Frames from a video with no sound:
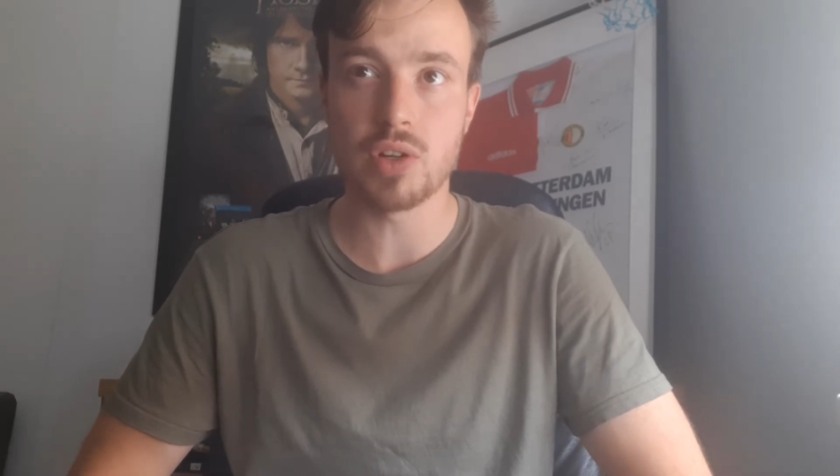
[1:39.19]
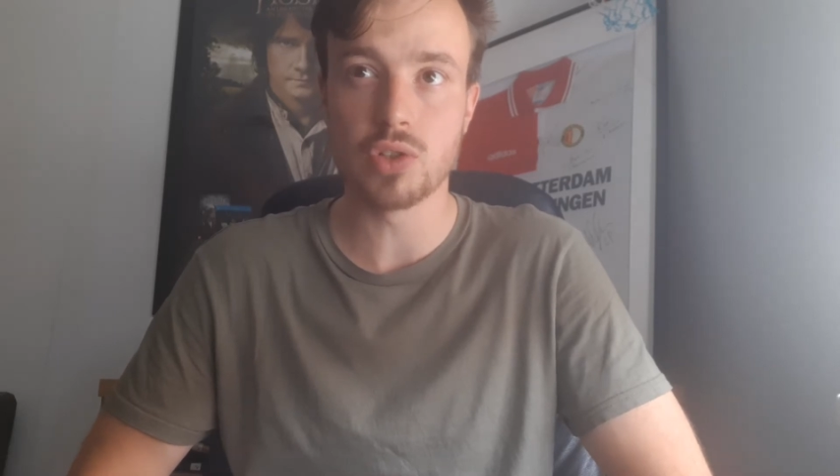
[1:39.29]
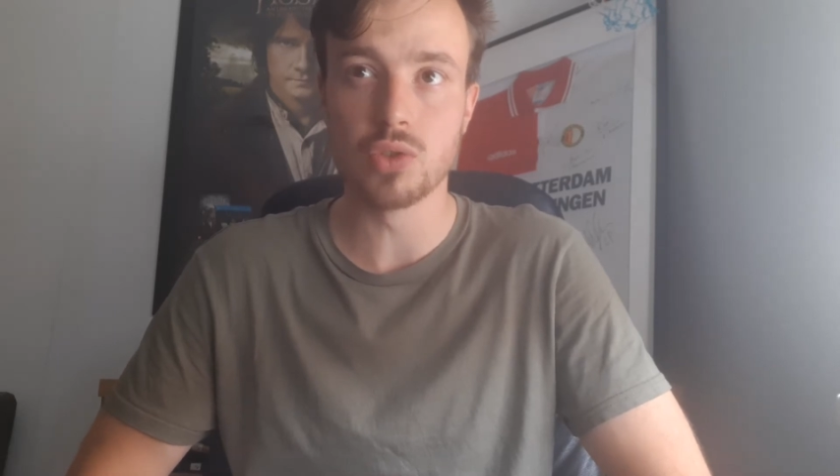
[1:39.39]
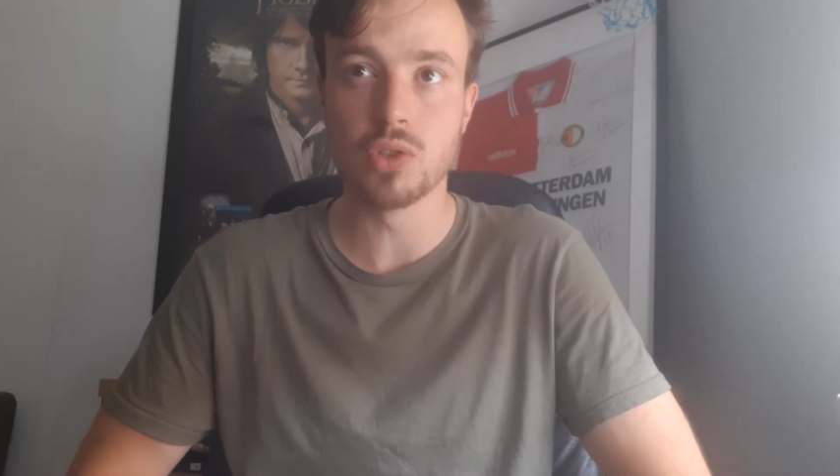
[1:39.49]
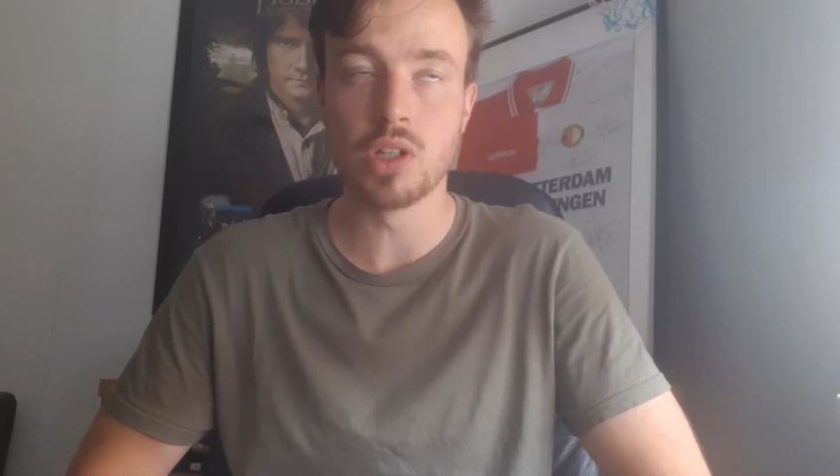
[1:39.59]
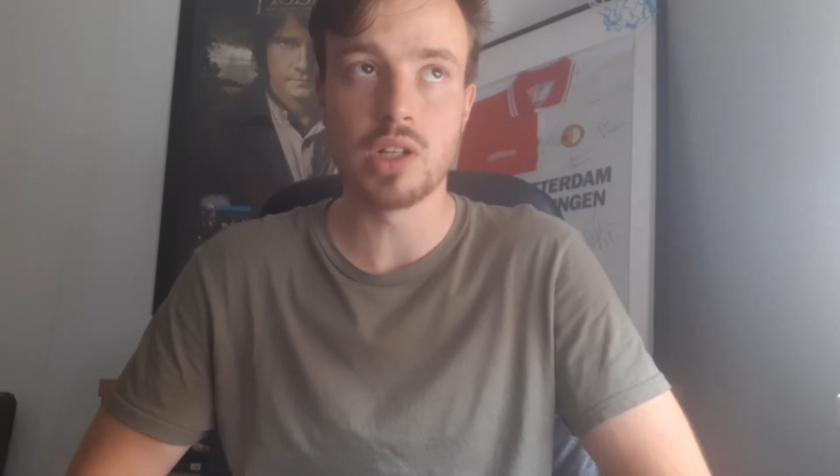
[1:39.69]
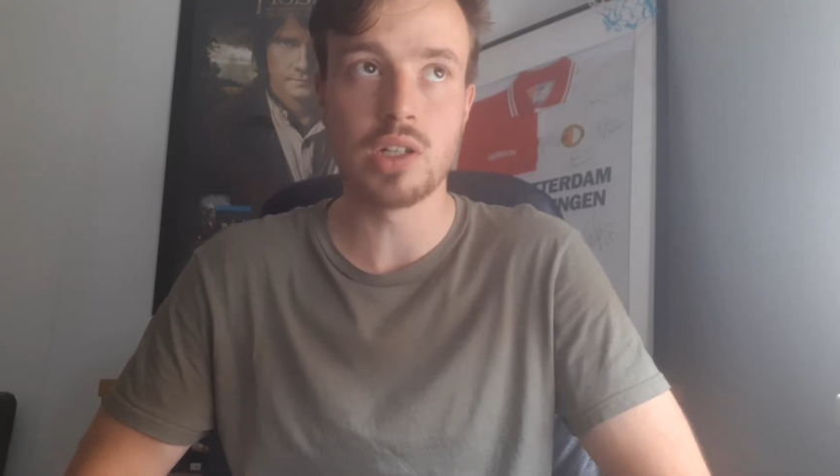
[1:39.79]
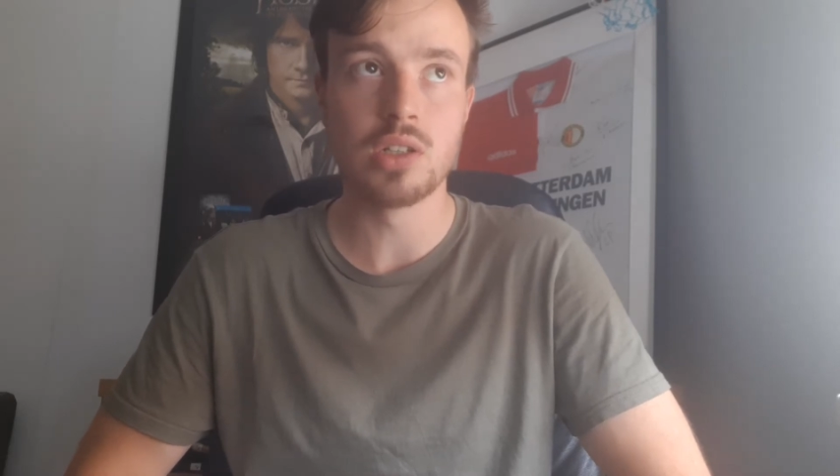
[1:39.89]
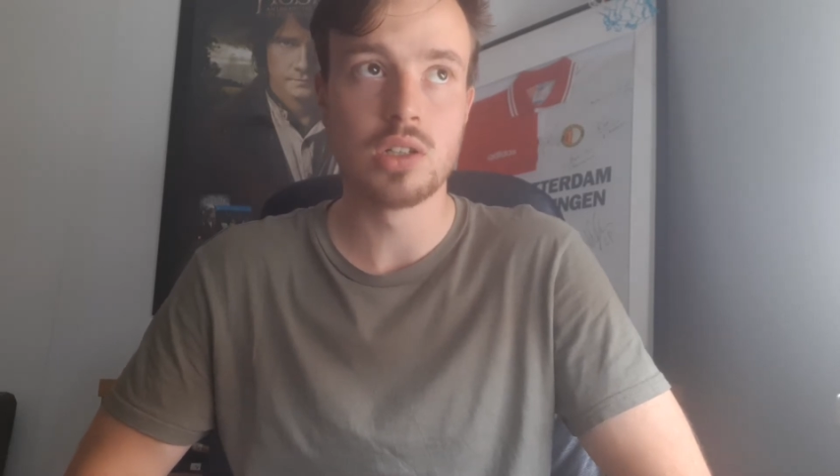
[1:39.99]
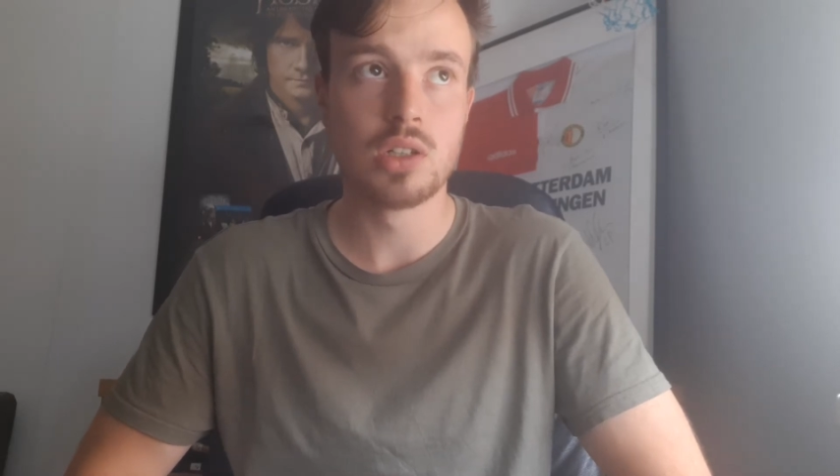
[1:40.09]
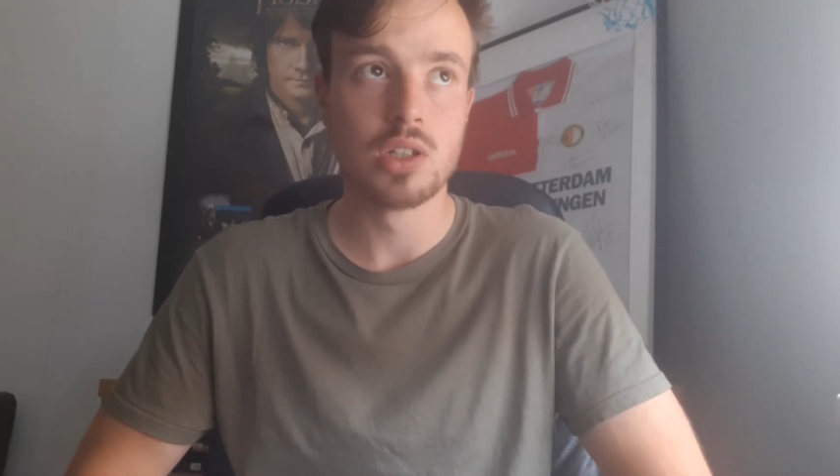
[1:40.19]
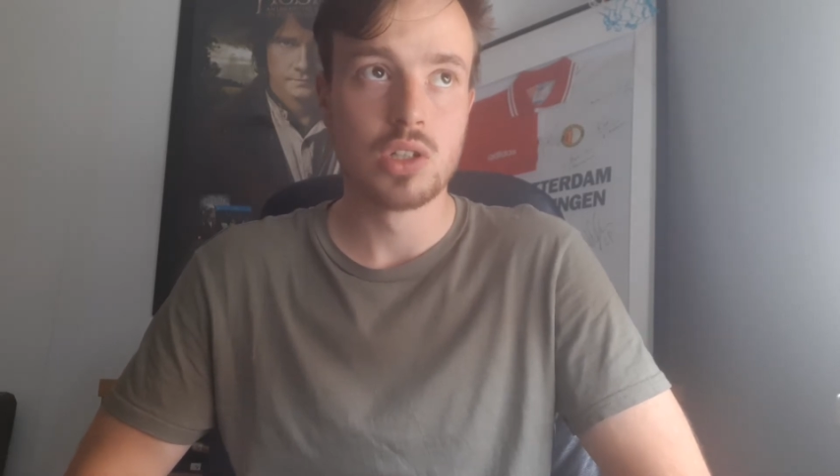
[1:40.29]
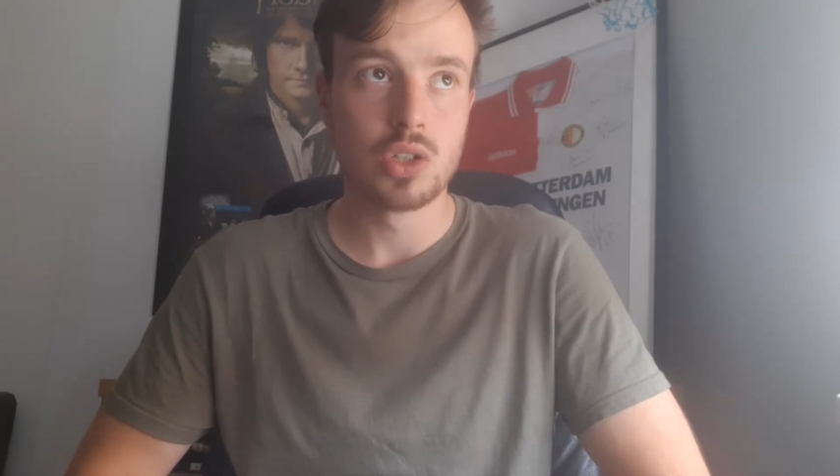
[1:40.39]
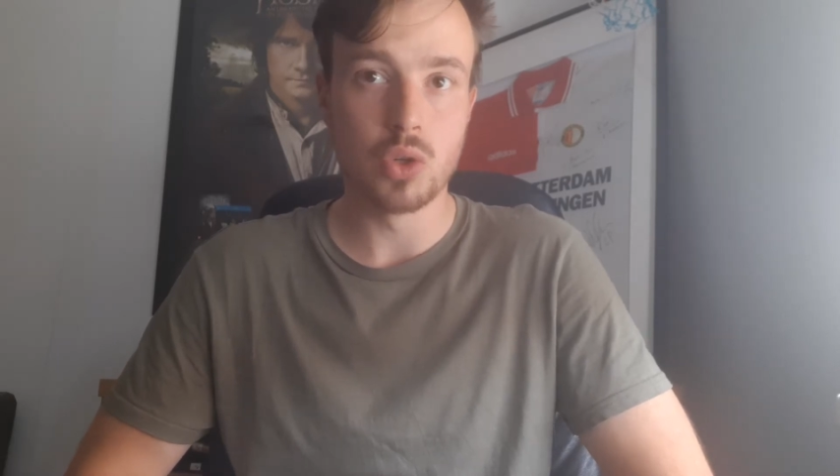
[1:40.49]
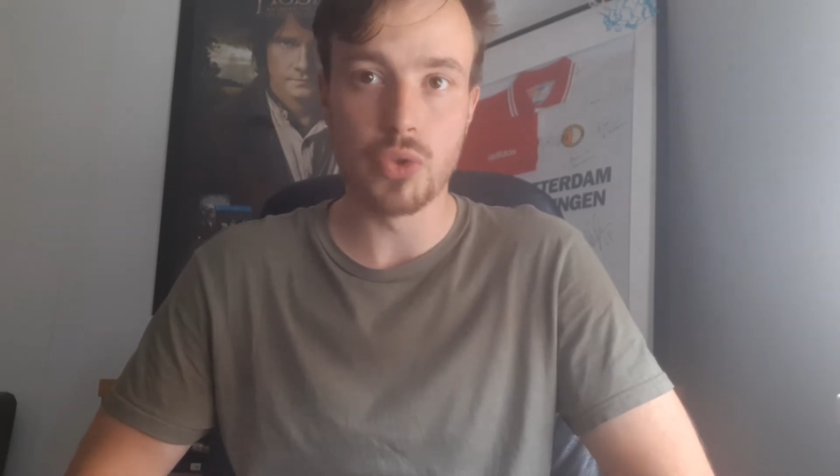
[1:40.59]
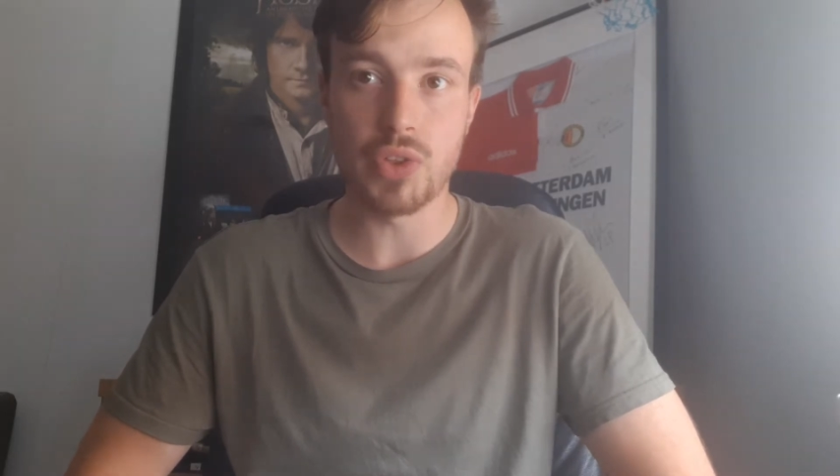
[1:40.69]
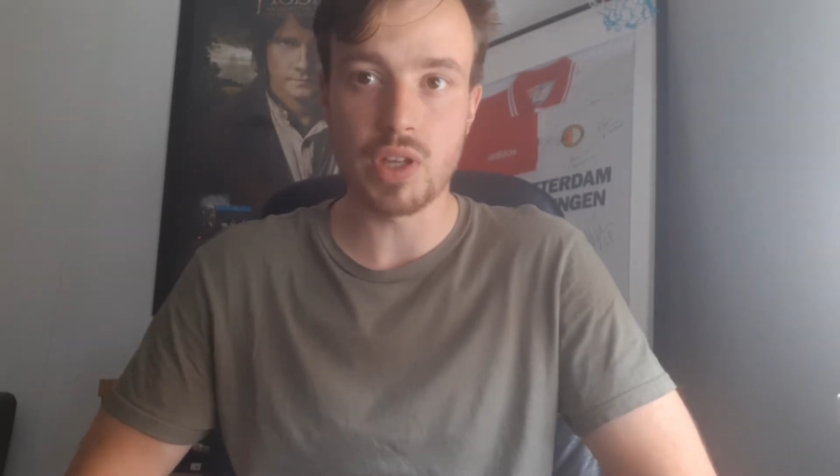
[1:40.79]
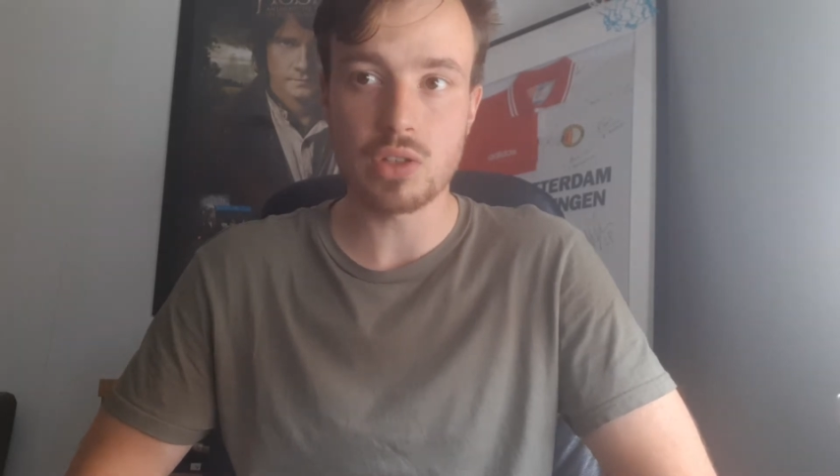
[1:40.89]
cool cool thing.